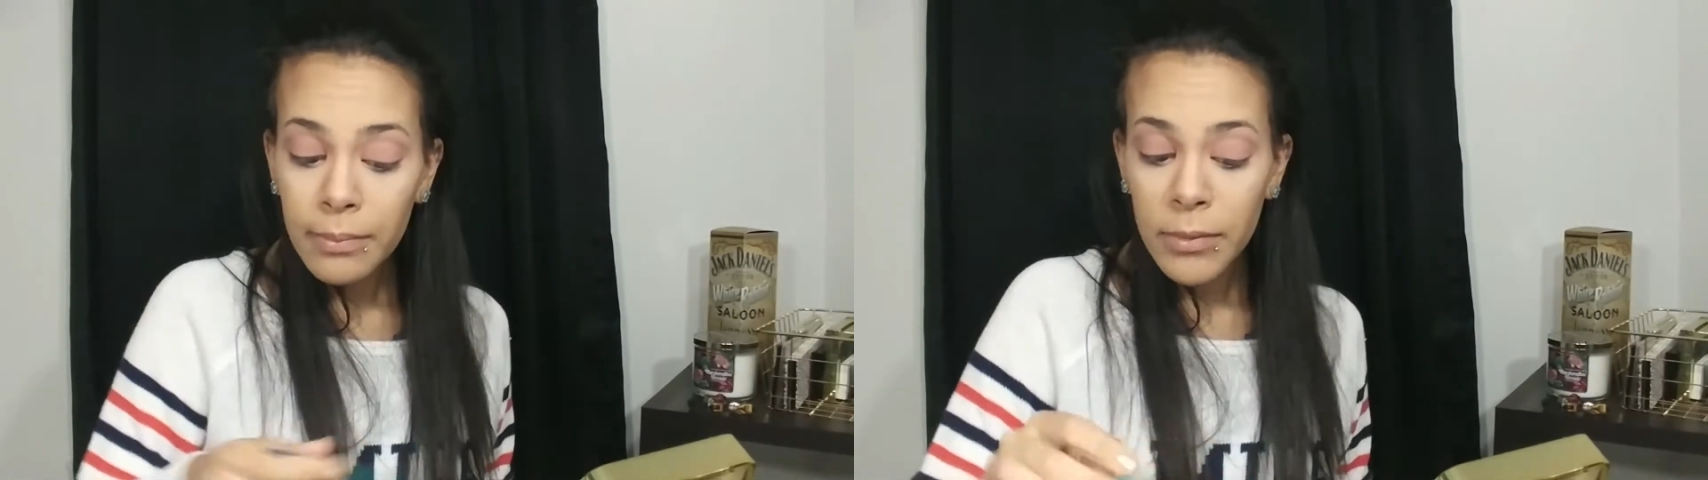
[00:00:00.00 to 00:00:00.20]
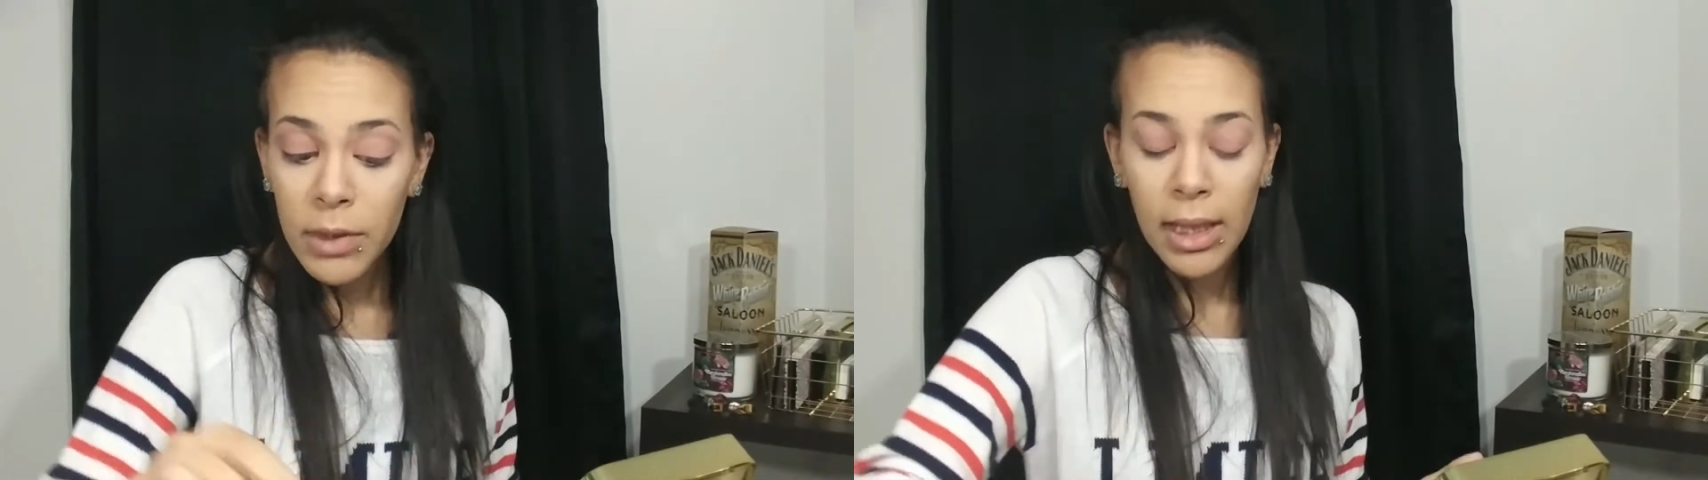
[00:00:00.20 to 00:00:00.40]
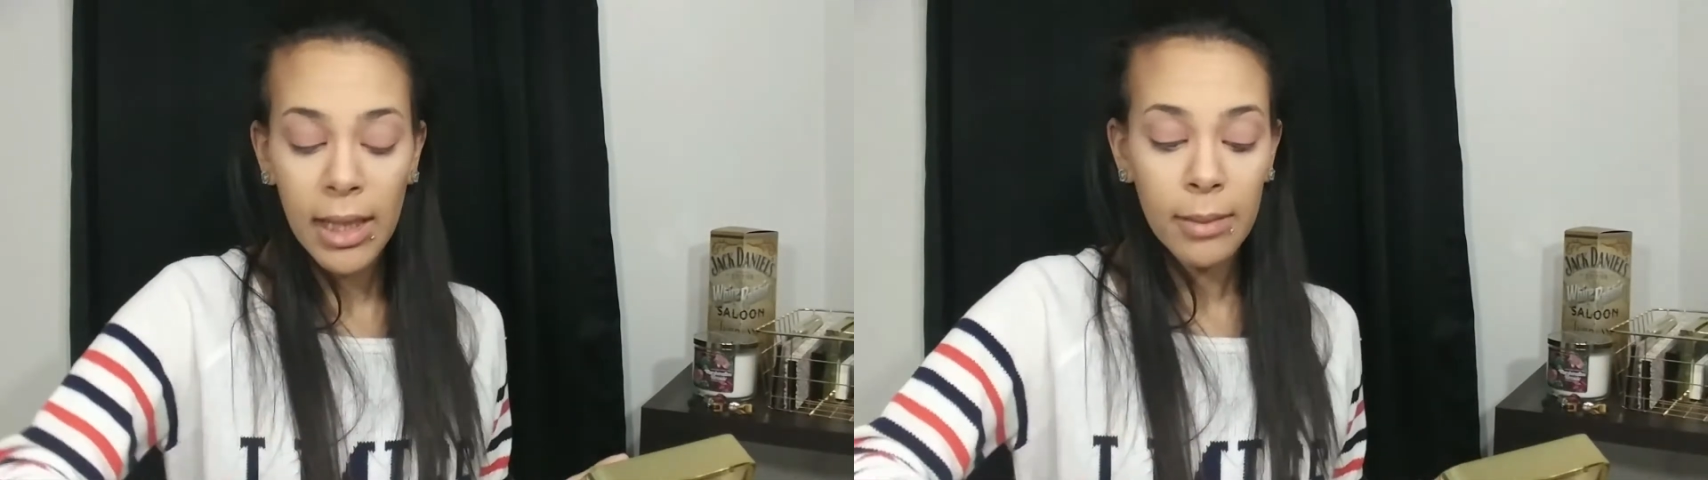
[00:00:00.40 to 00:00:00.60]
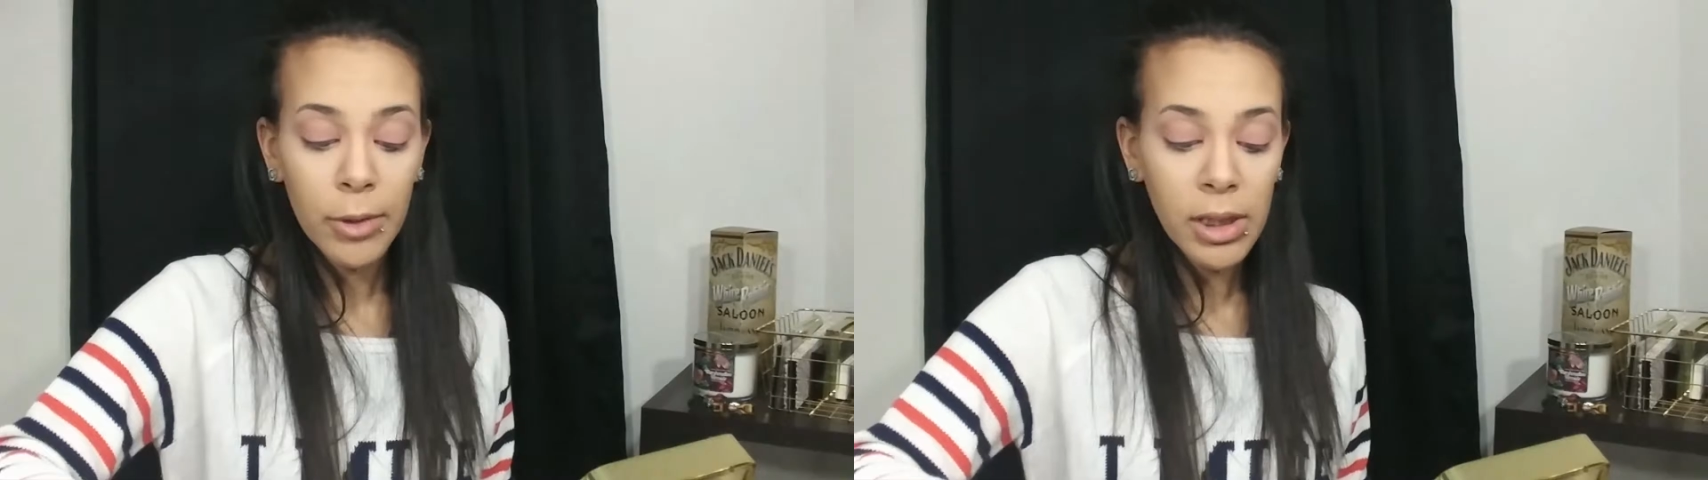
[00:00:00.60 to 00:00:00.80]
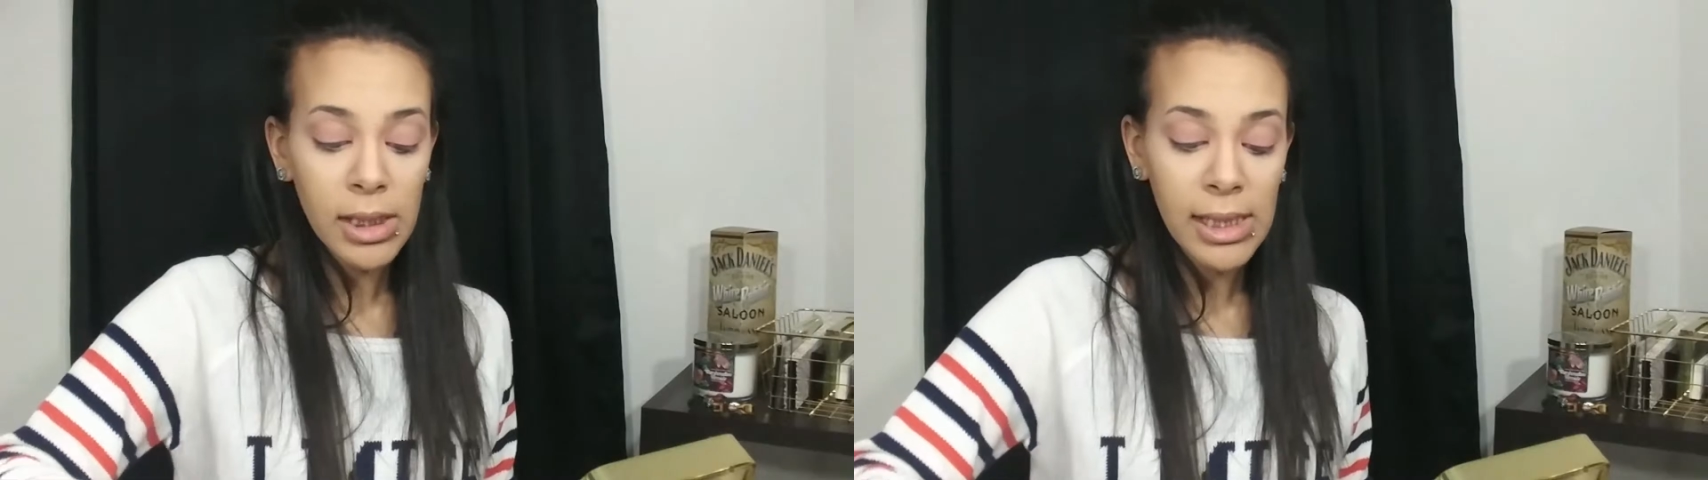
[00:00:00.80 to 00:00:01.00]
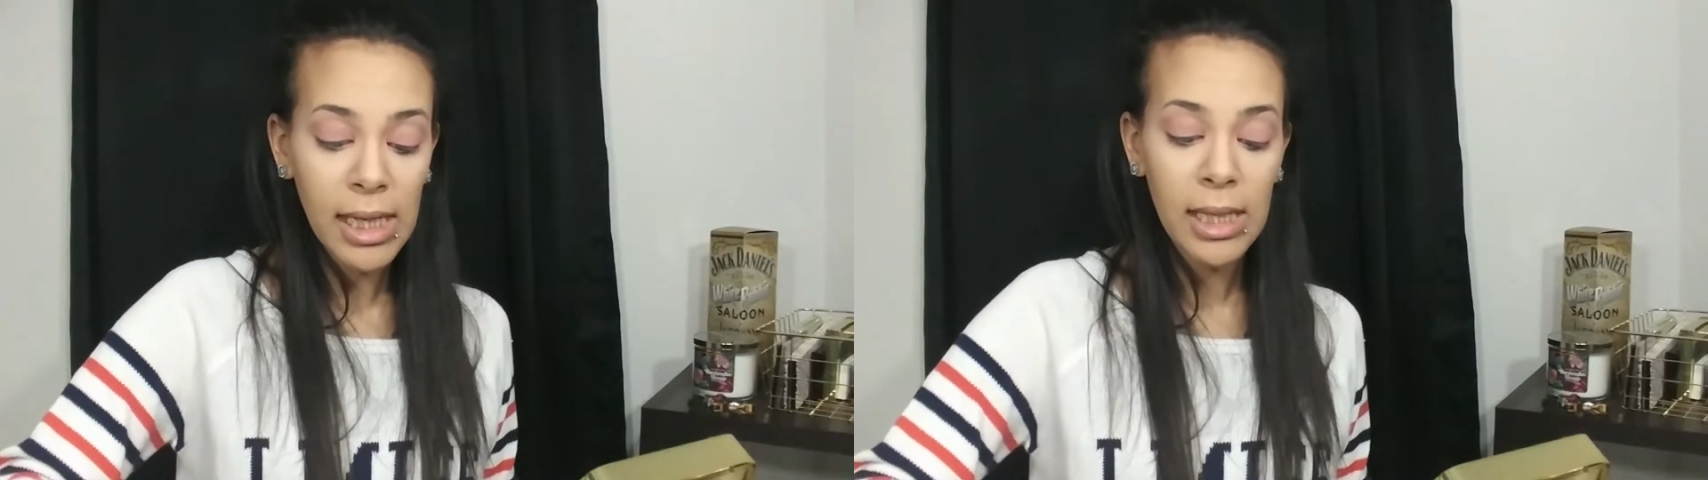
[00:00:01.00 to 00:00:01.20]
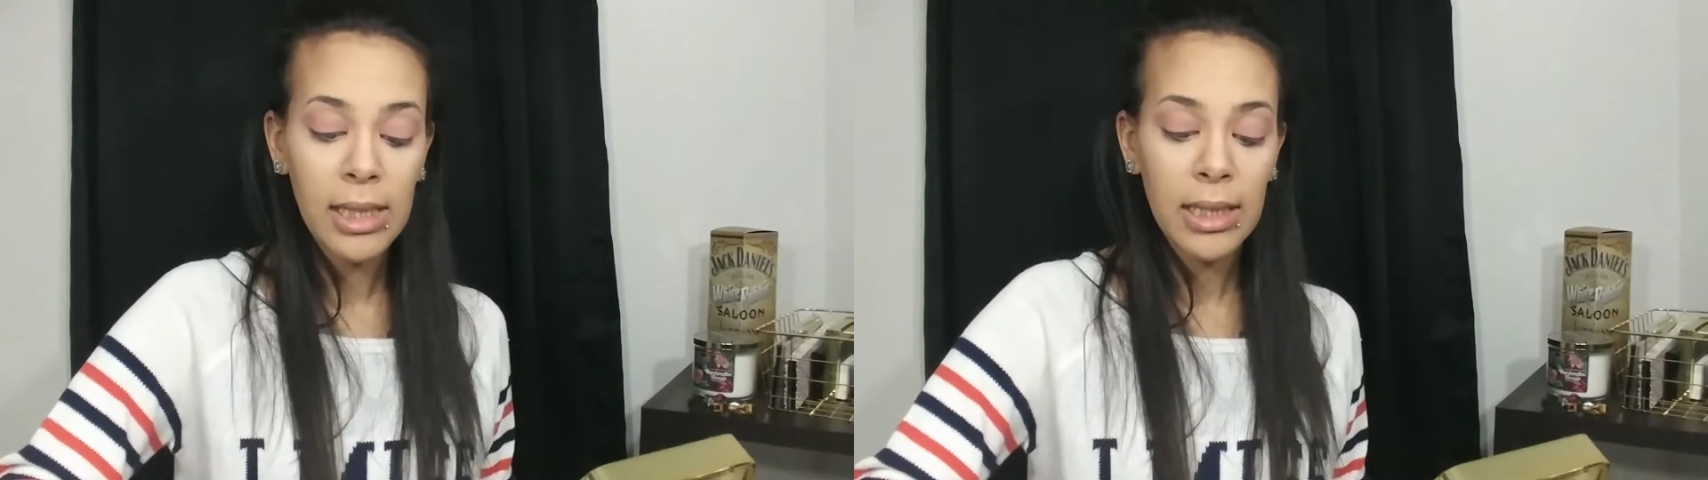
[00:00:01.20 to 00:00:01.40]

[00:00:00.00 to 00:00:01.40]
Okay, I'm going to take